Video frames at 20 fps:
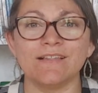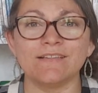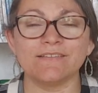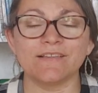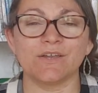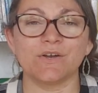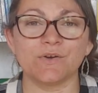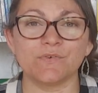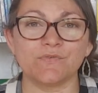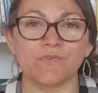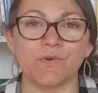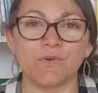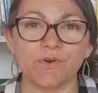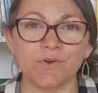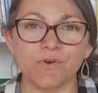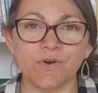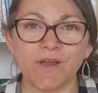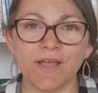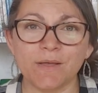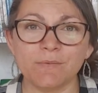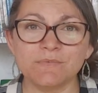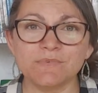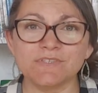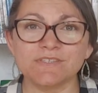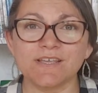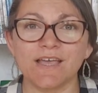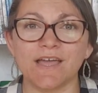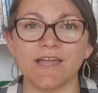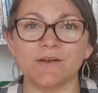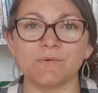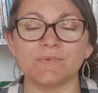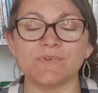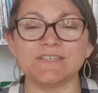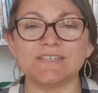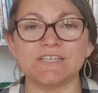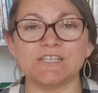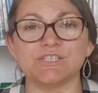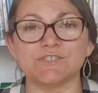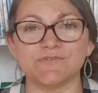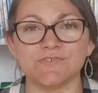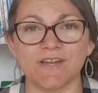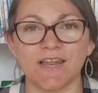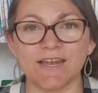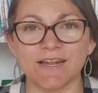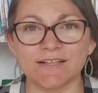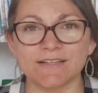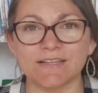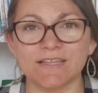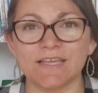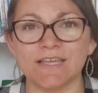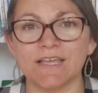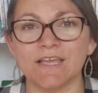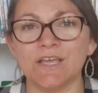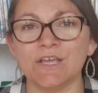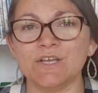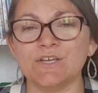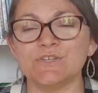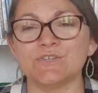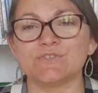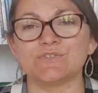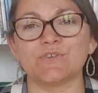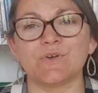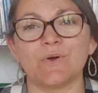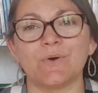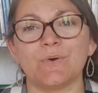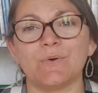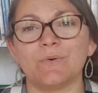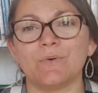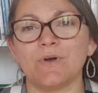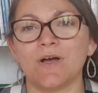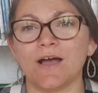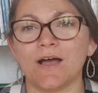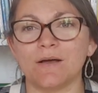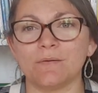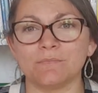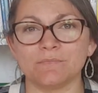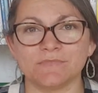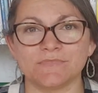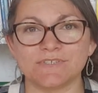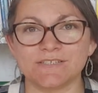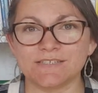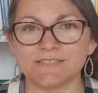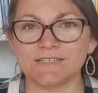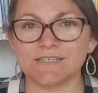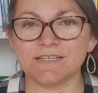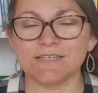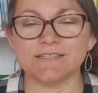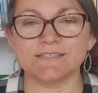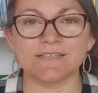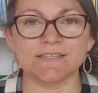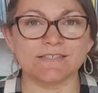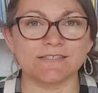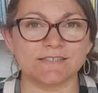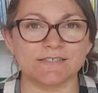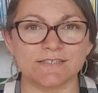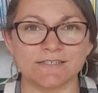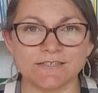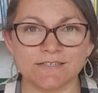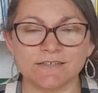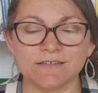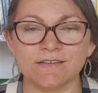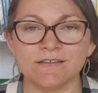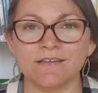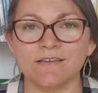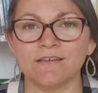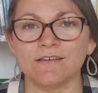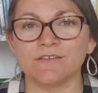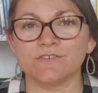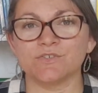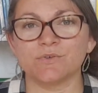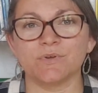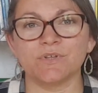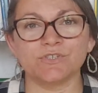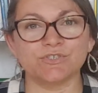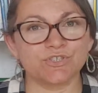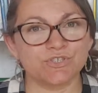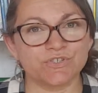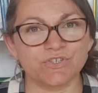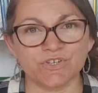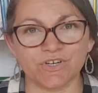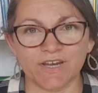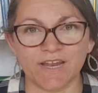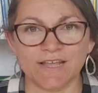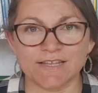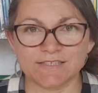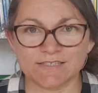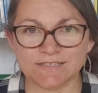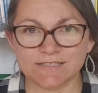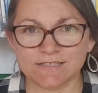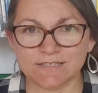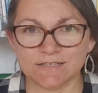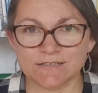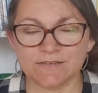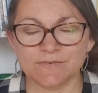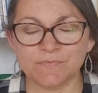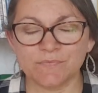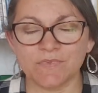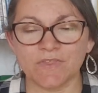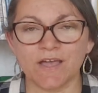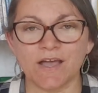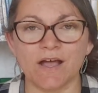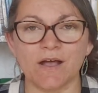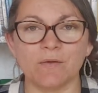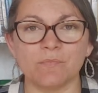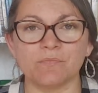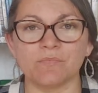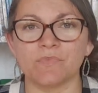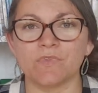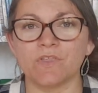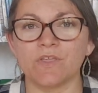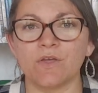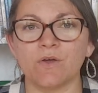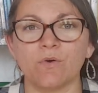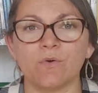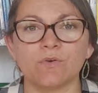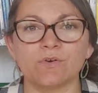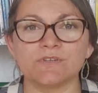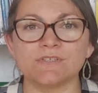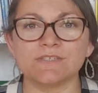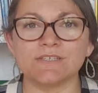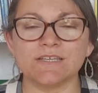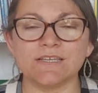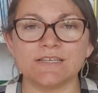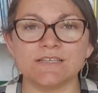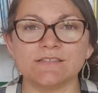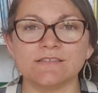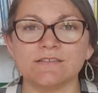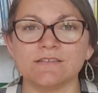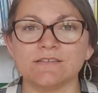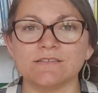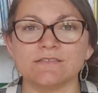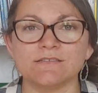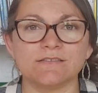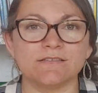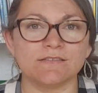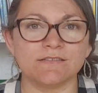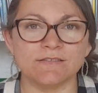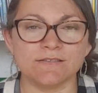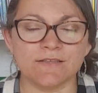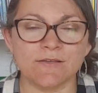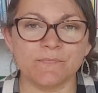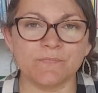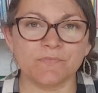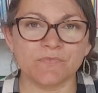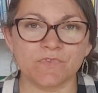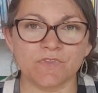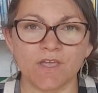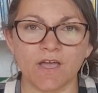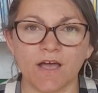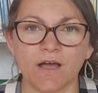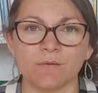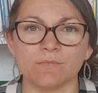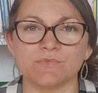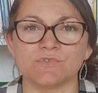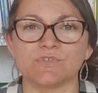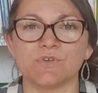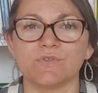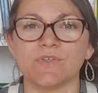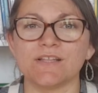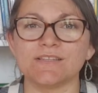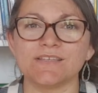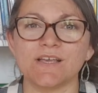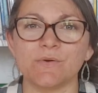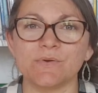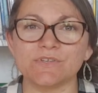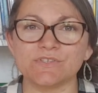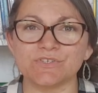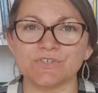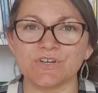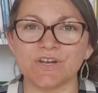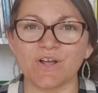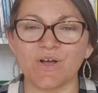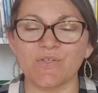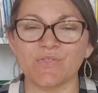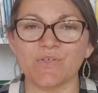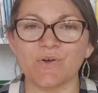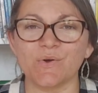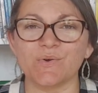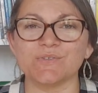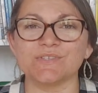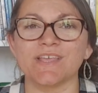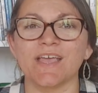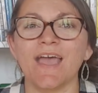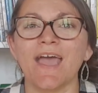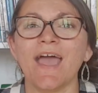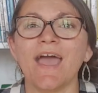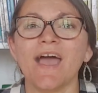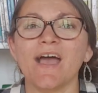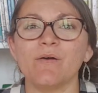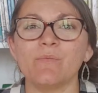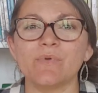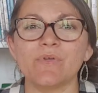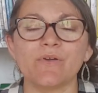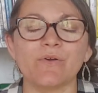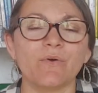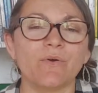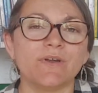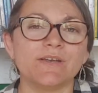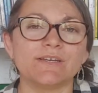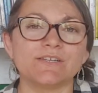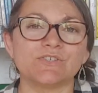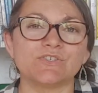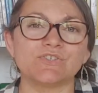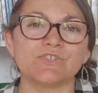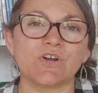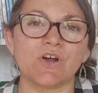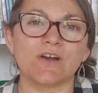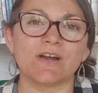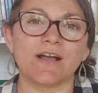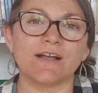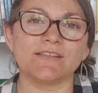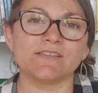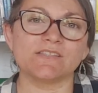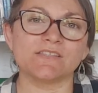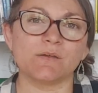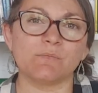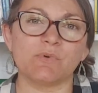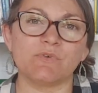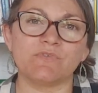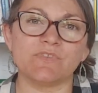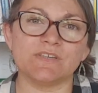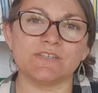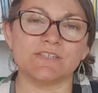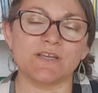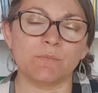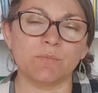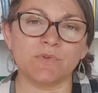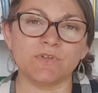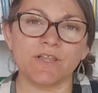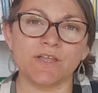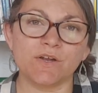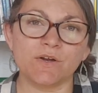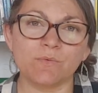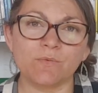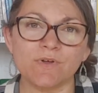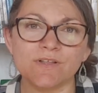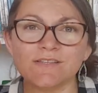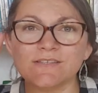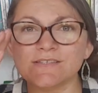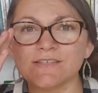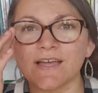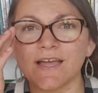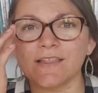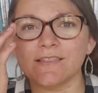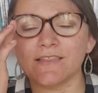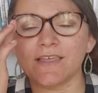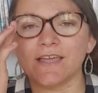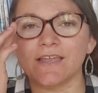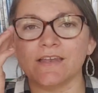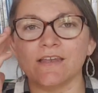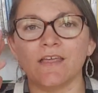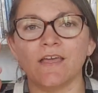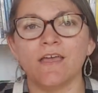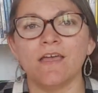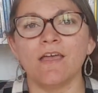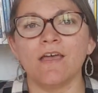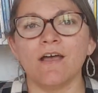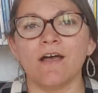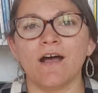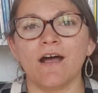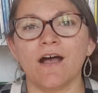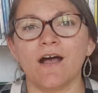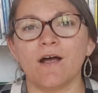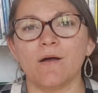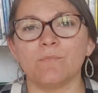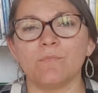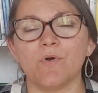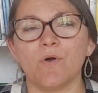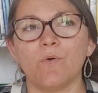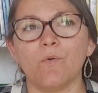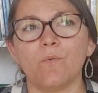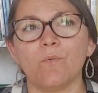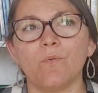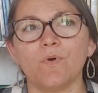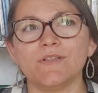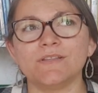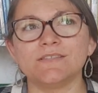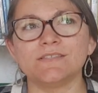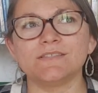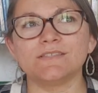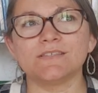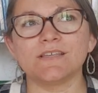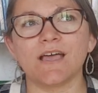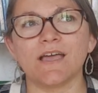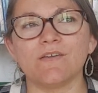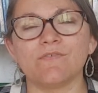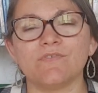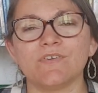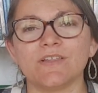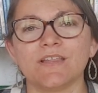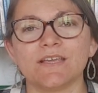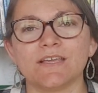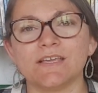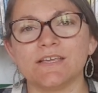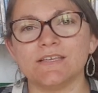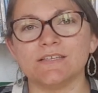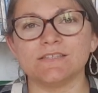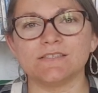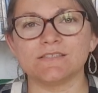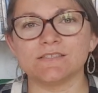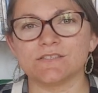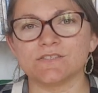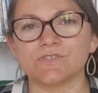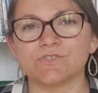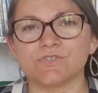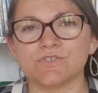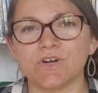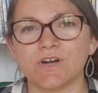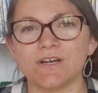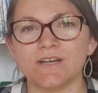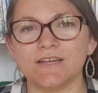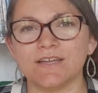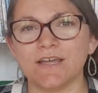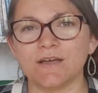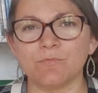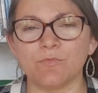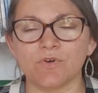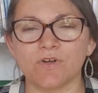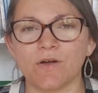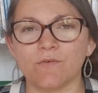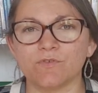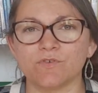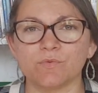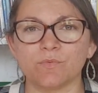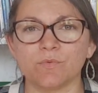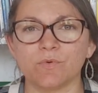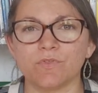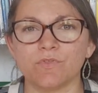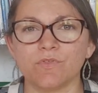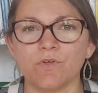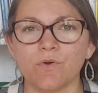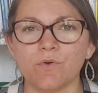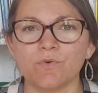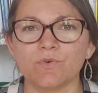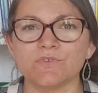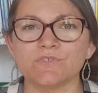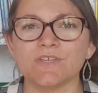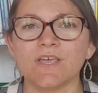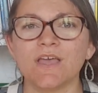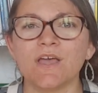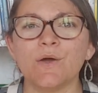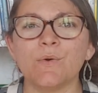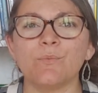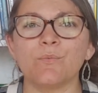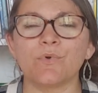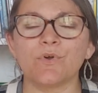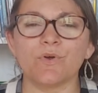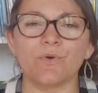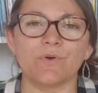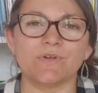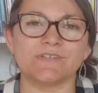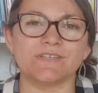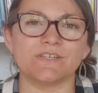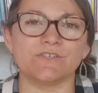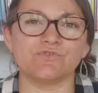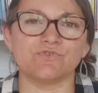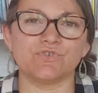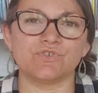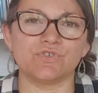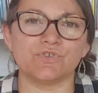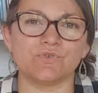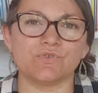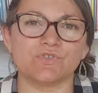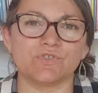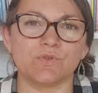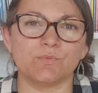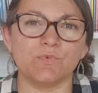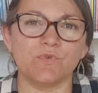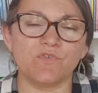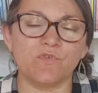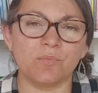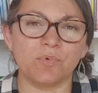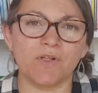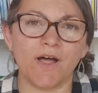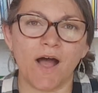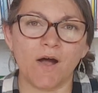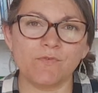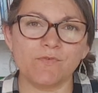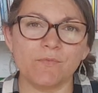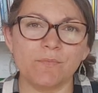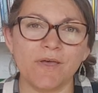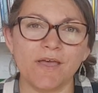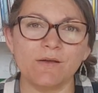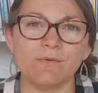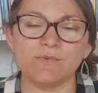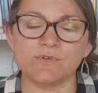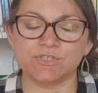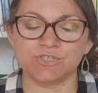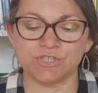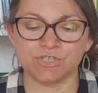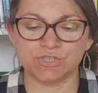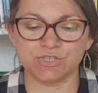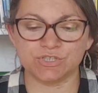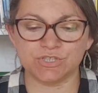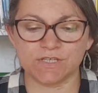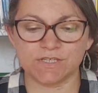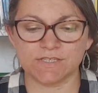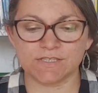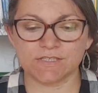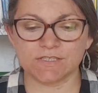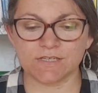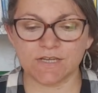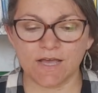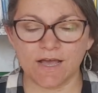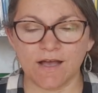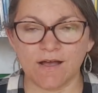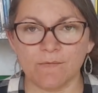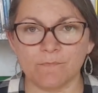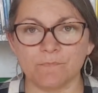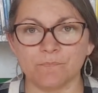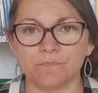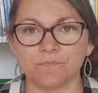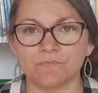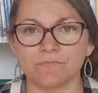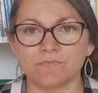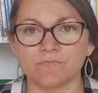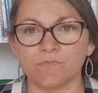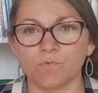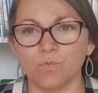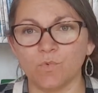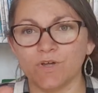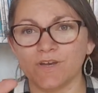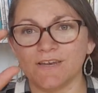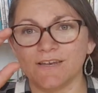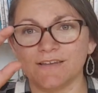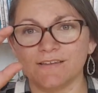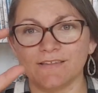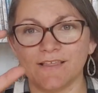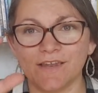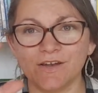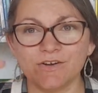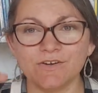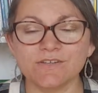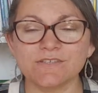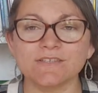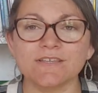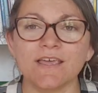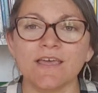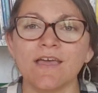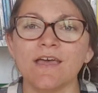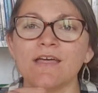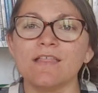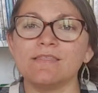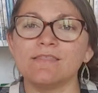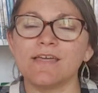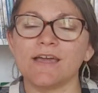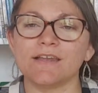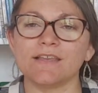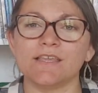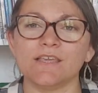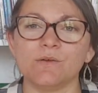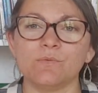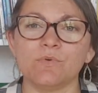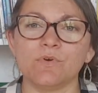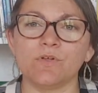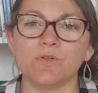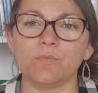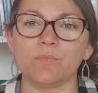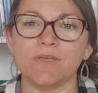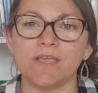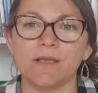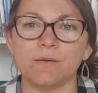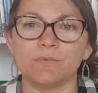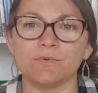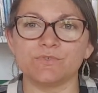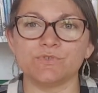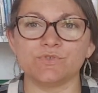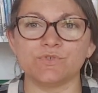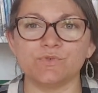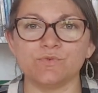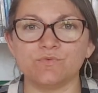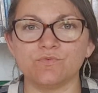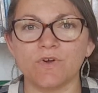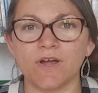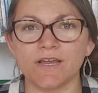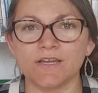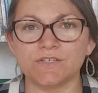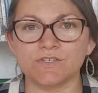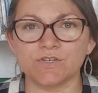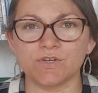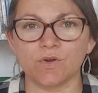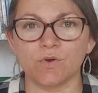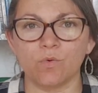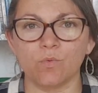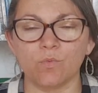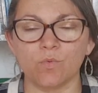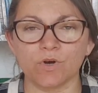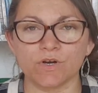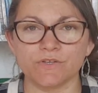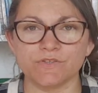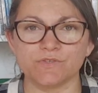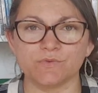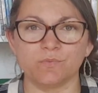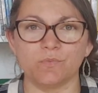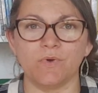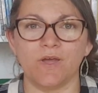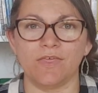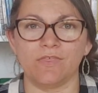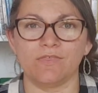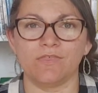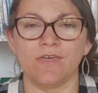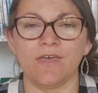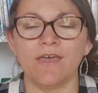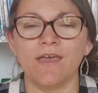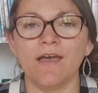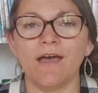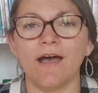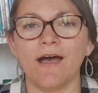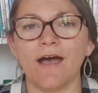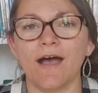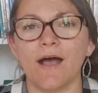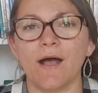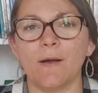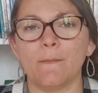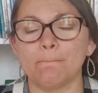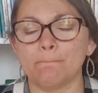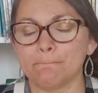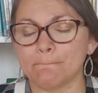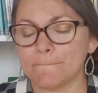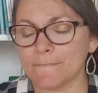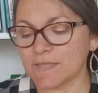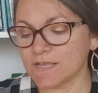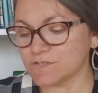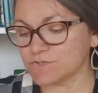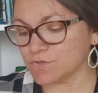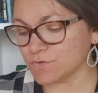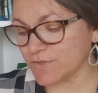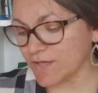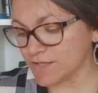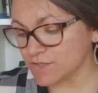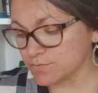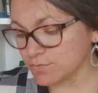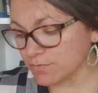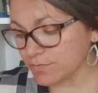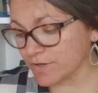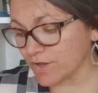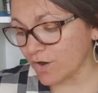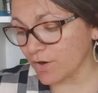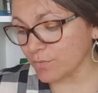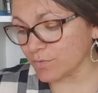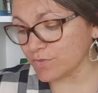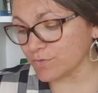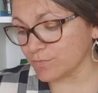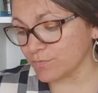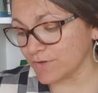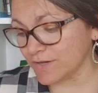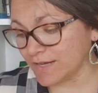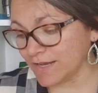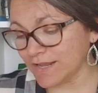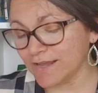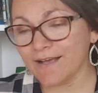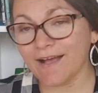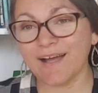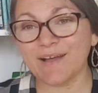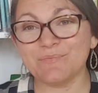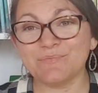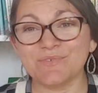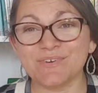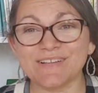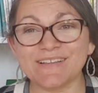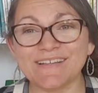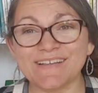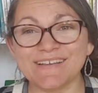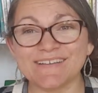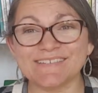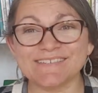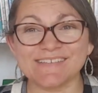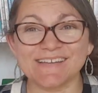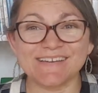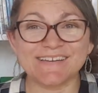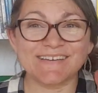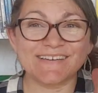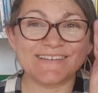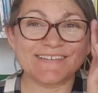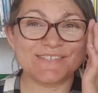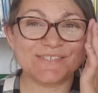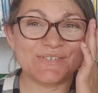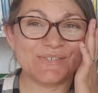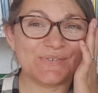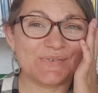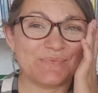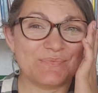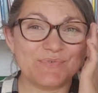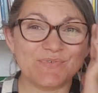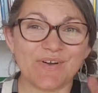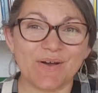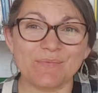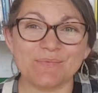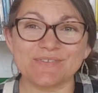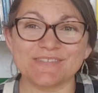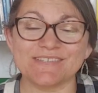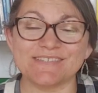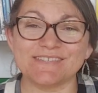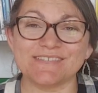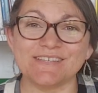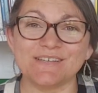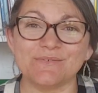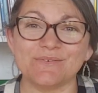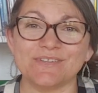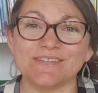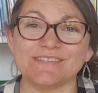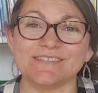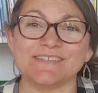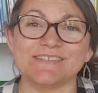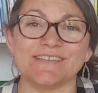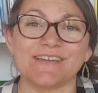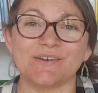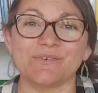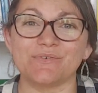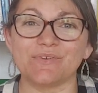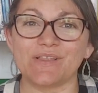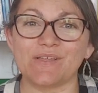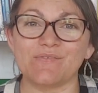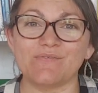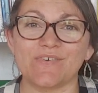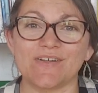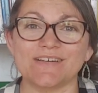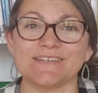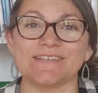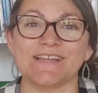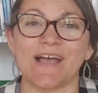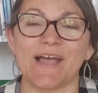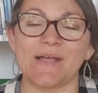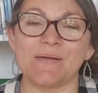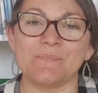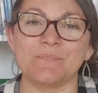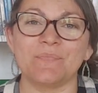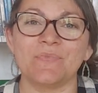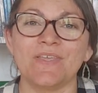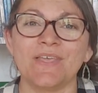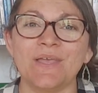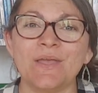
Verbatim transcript: letter phonograms, and we teach phonetically. So um, T says T, so he'll just learn as T, um, or Z is Z. Um, so that's how he's learning all those, and we are going to start on some of the double letter ones, and then um, once I feel like he's starting to get more comfortable with those, we're going to introduce the movable alphabet, which is just um, wooden letters that he will be able to write words with. Um, so that's where we are with reading. I'm really excited to move on with the sequence. He's had a really fun time.